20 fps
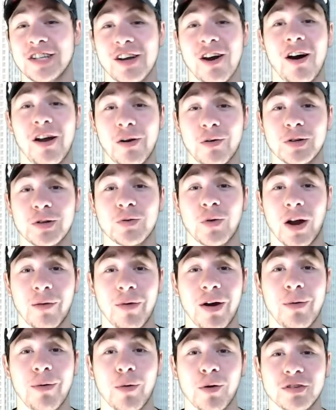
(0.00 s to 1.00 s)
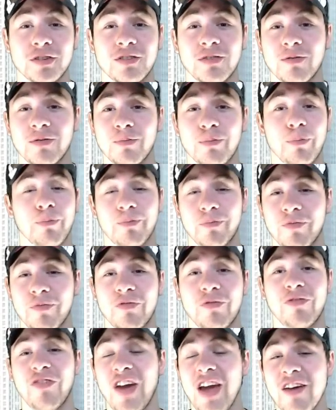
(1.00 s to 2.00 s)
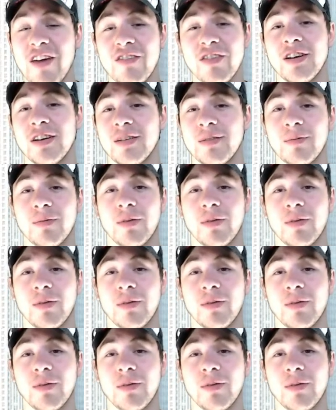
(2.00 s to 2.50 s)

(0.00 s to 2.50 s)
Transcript: God, it was one of my most favorite,